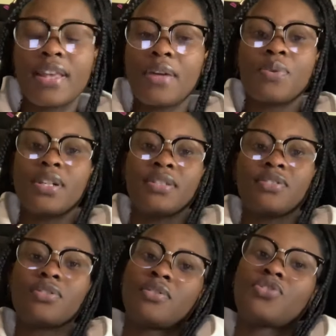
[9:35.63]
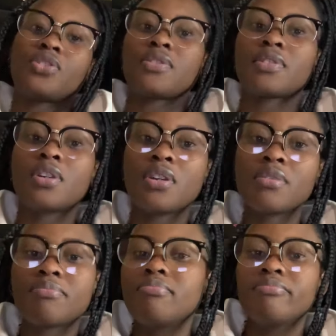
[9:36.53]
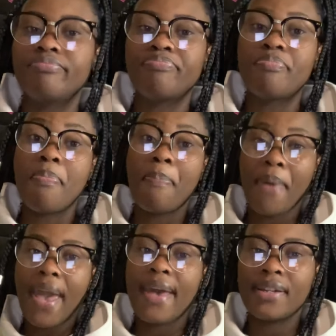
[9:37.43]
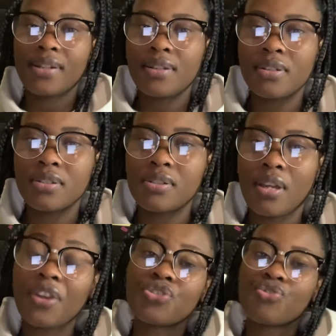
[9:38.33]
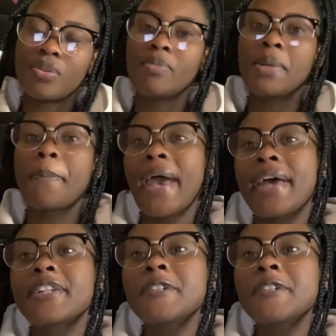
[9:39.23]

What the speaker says: That one is just bad, extremely bad.